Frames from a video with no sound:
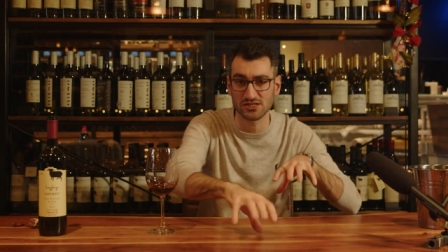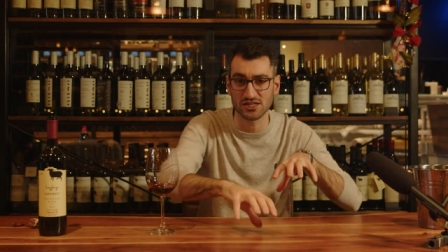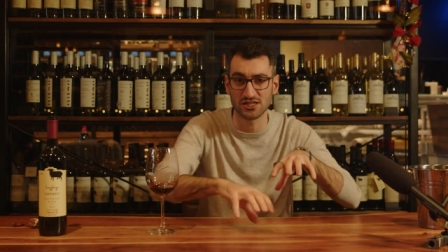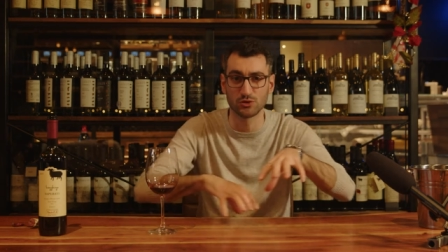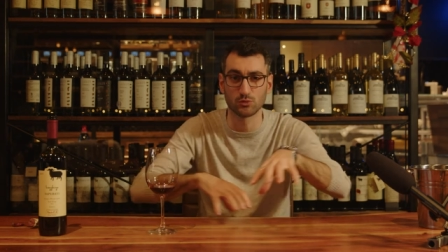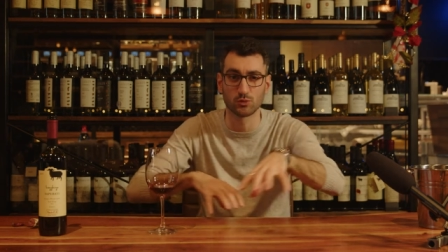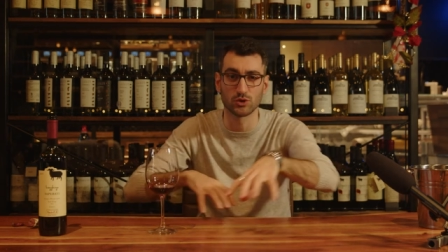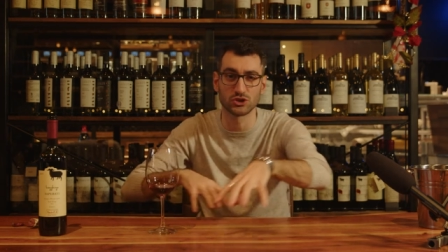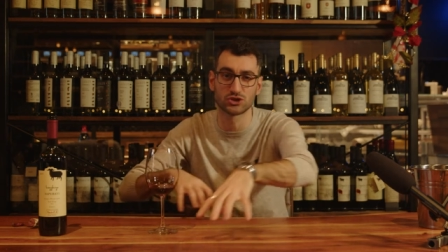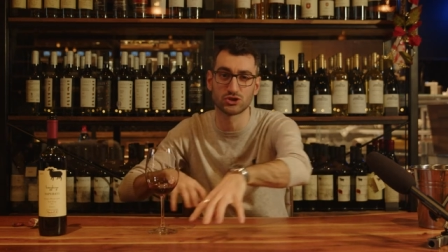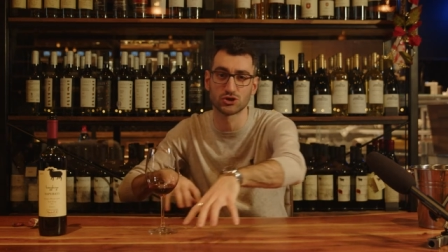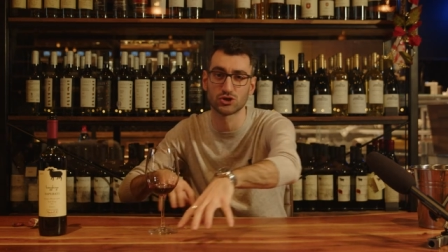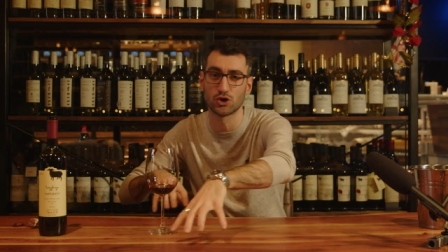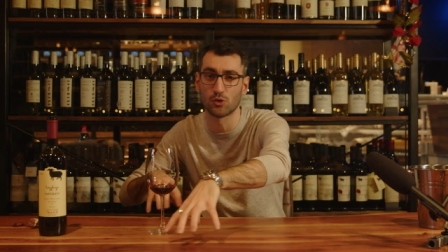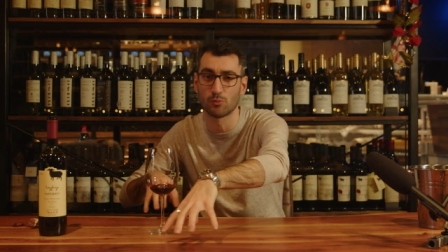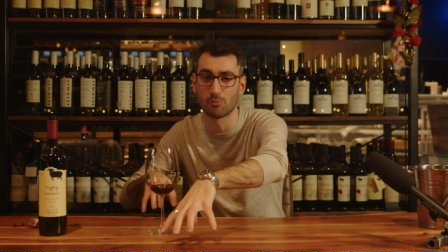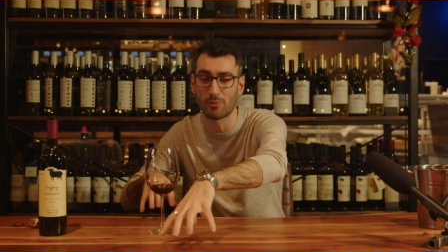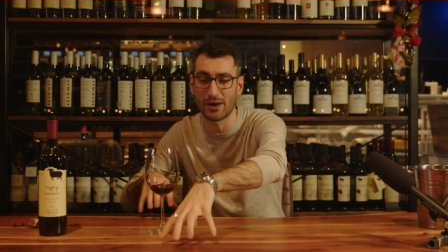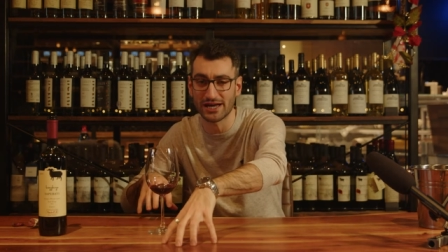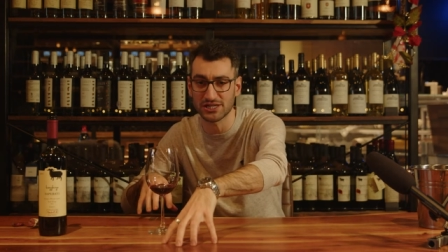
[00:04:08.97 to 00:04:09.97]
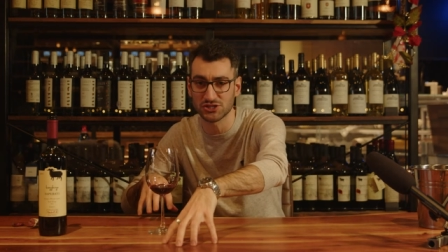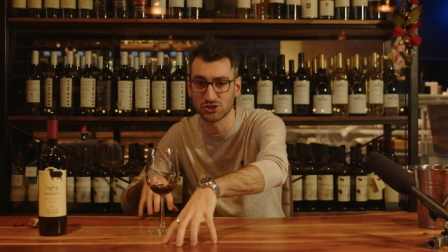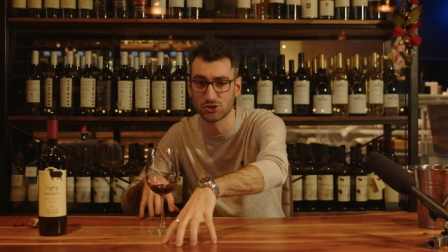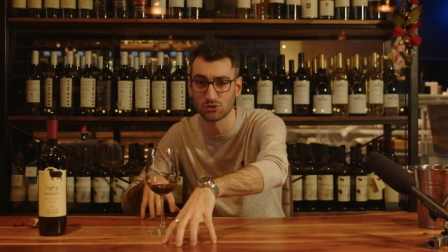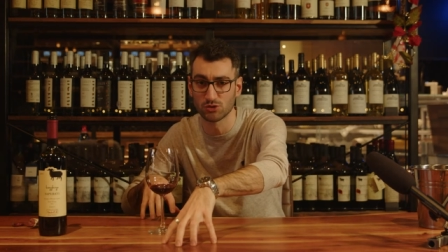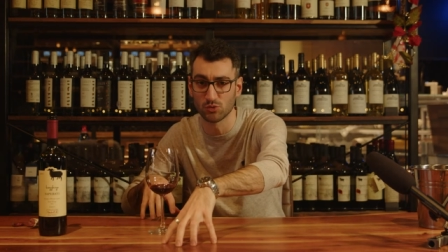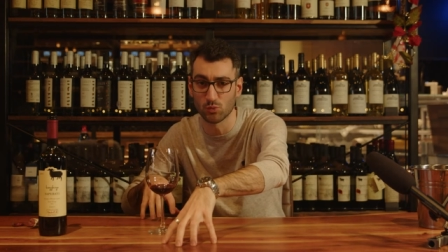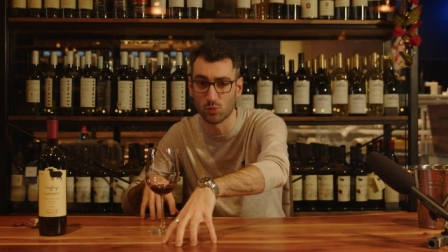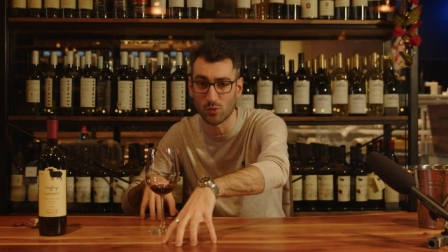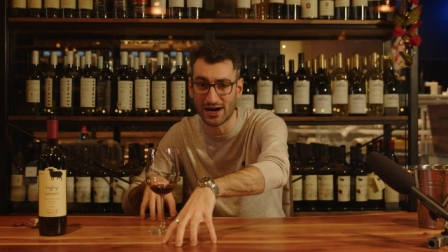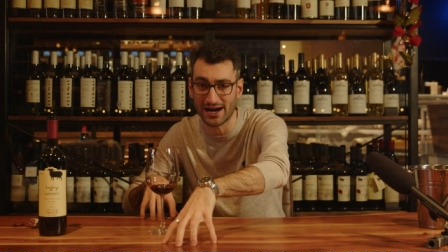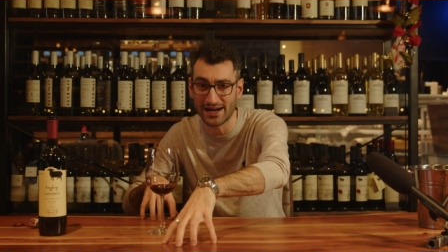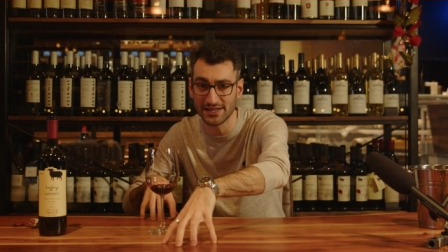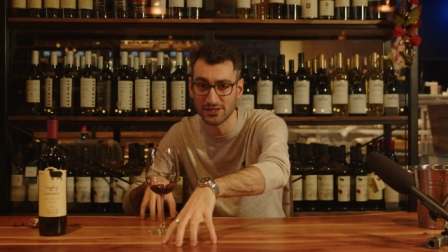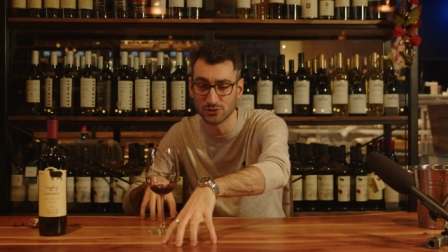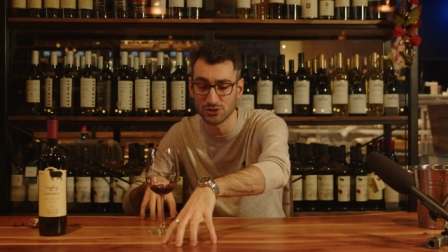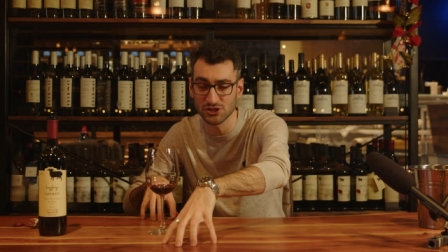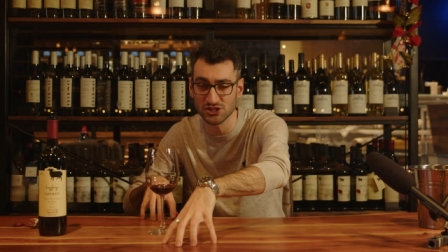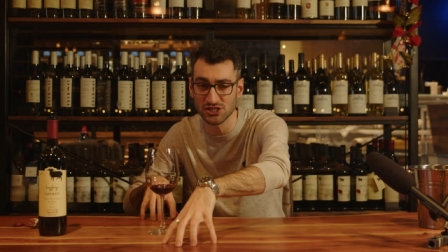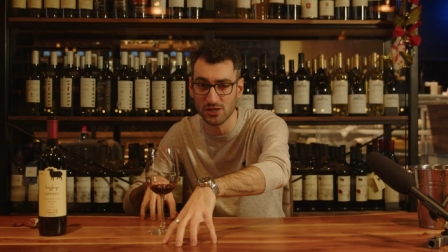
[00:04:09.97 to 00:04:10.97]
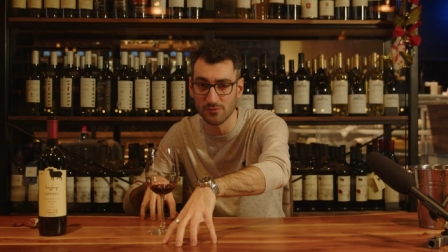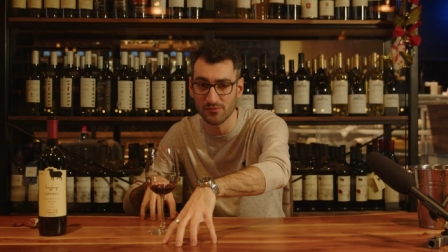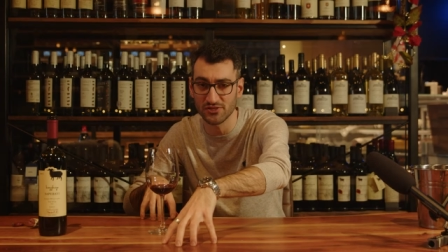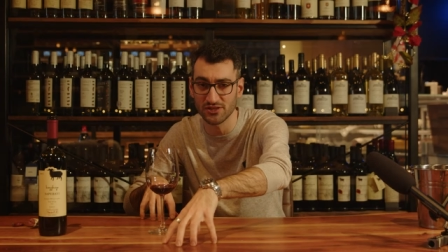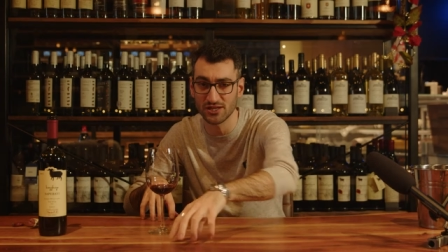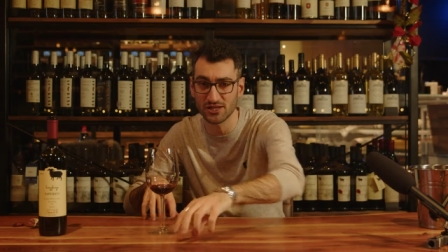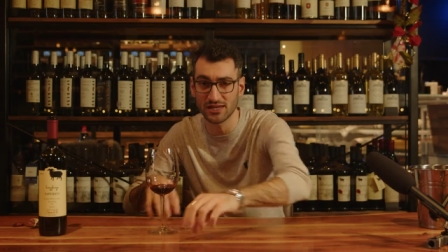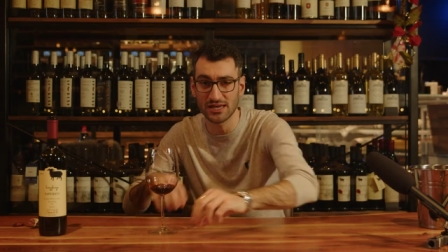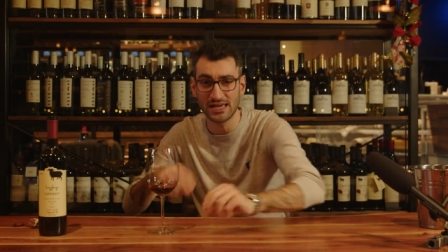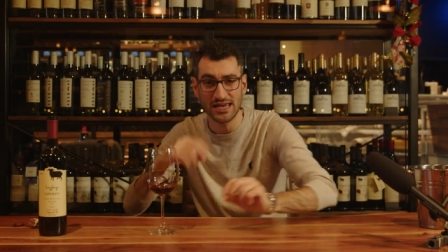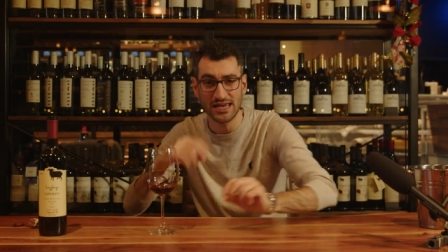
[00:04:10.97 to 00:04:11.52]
and you want to go back to the wine or something